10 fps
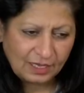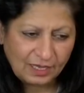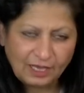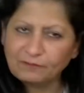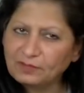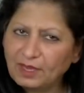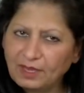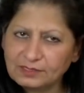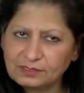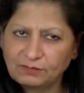have the
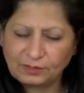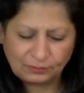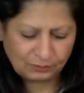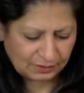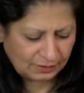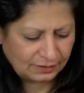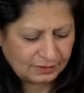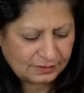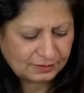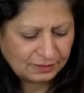hearts for you at
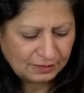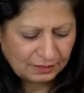least